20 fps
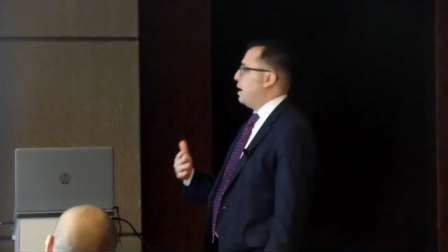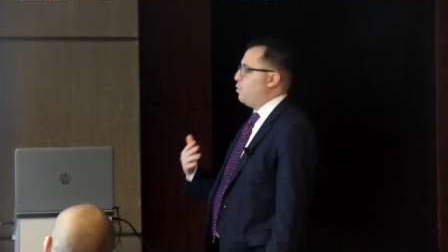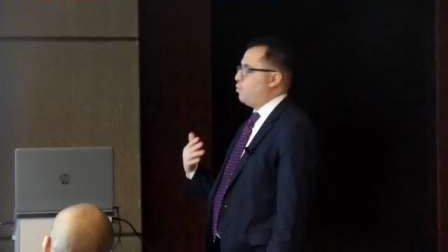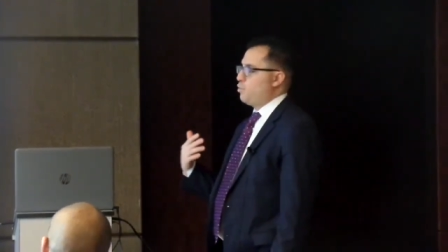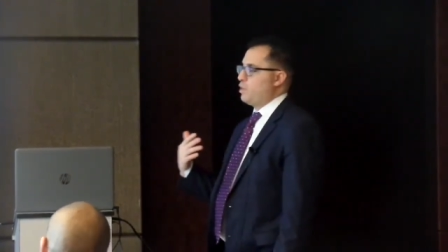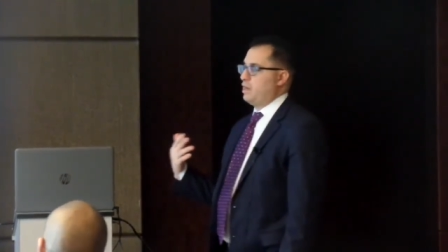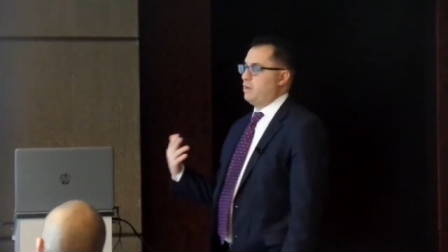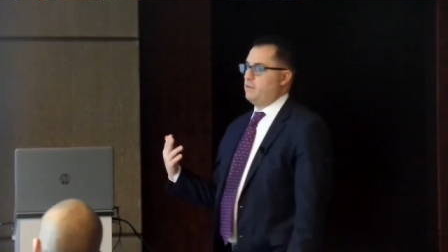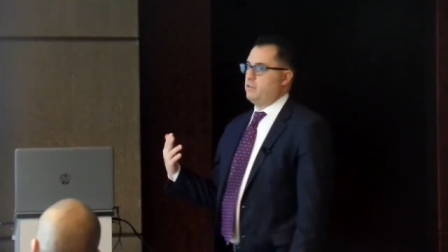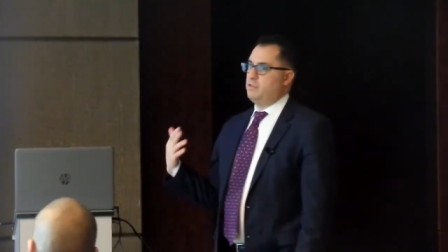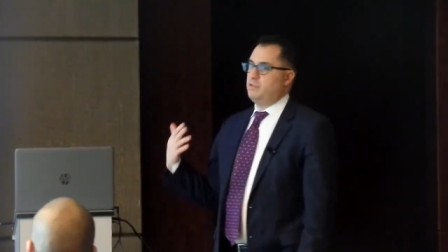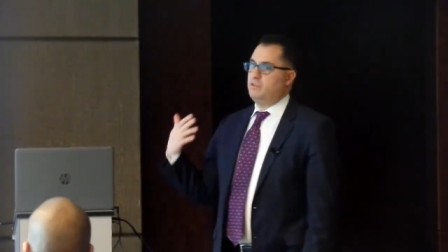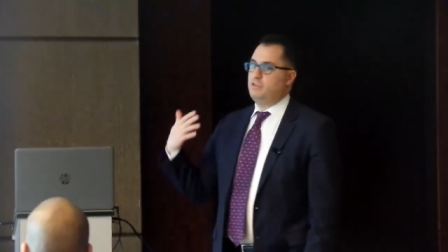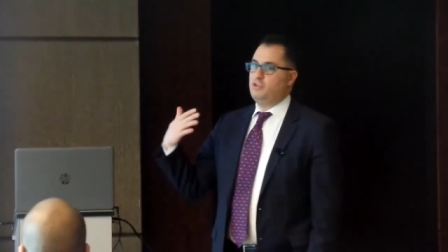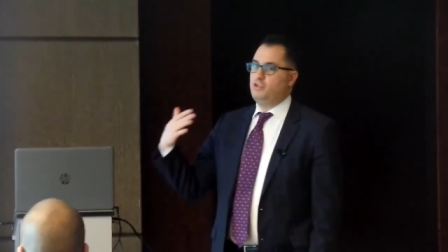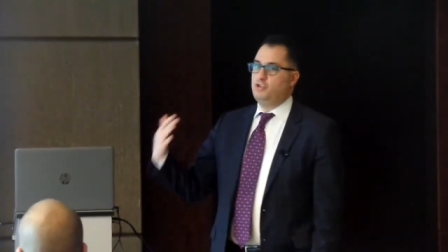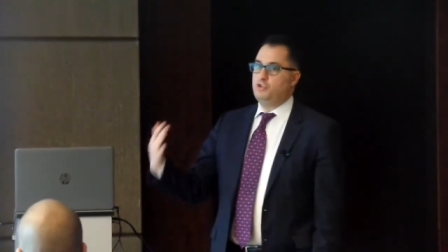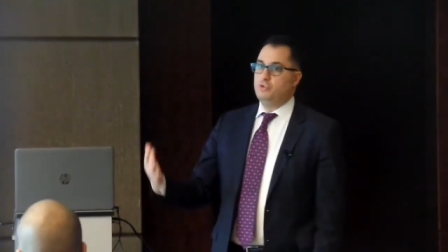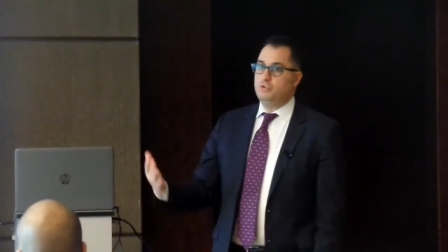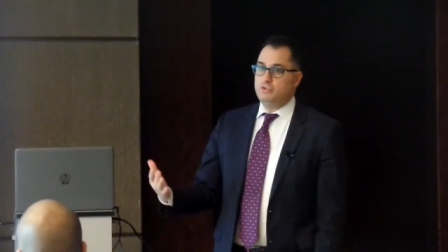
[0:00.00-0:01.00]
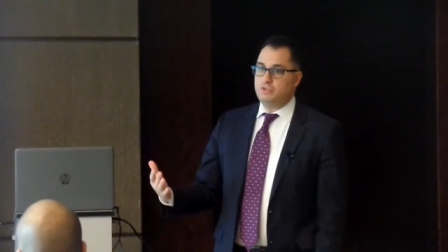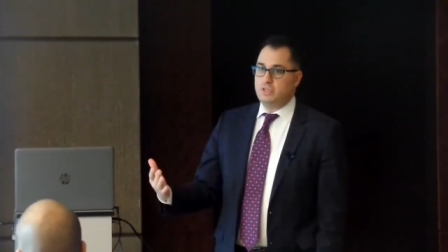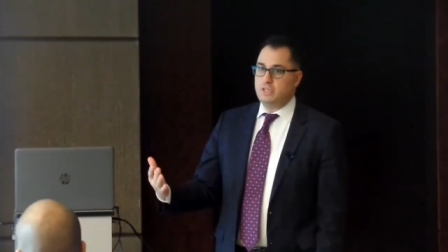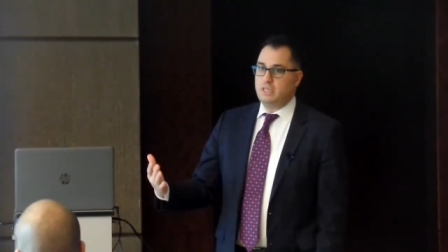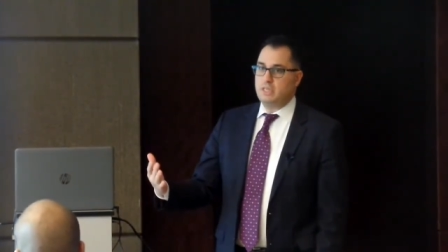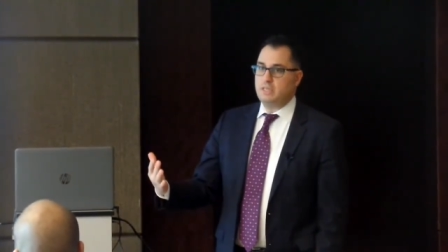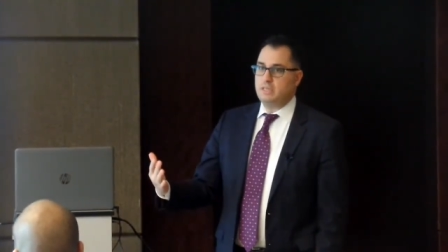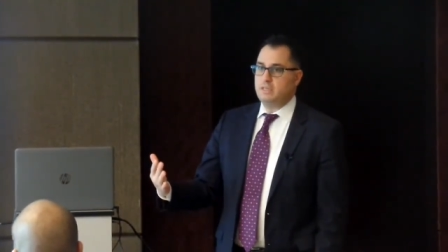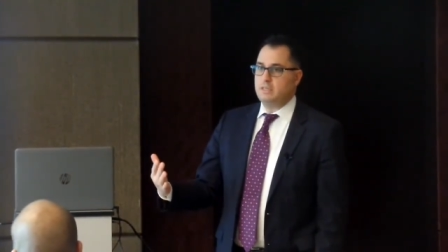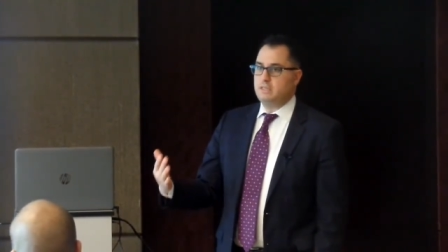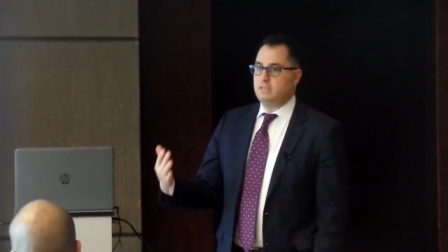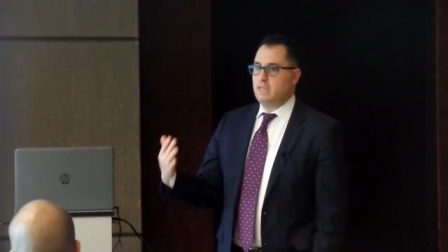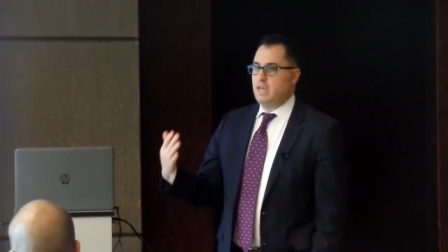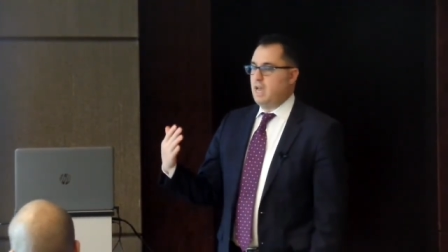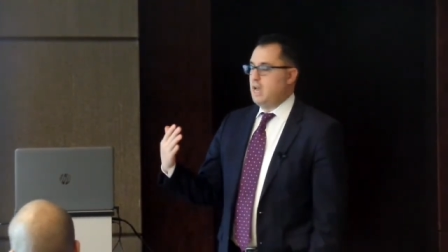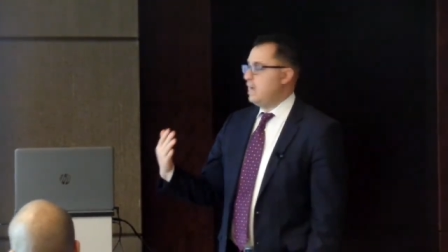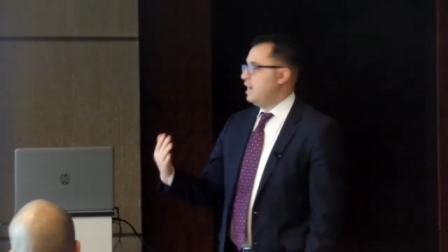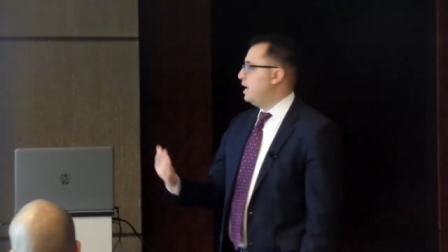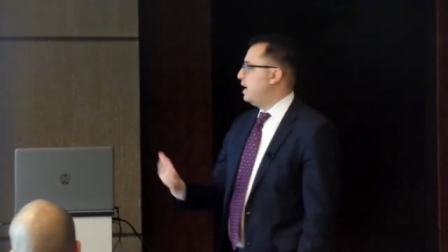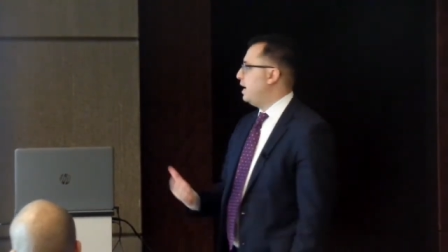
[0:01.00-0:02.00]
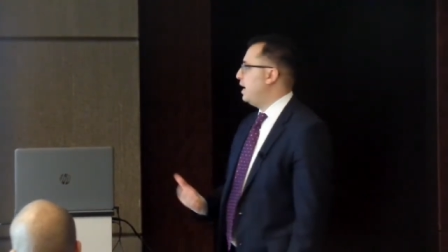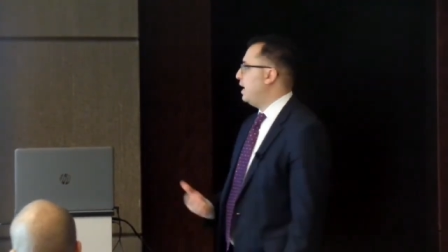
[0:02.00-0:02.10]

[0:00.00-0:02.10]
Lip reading: about where they're using the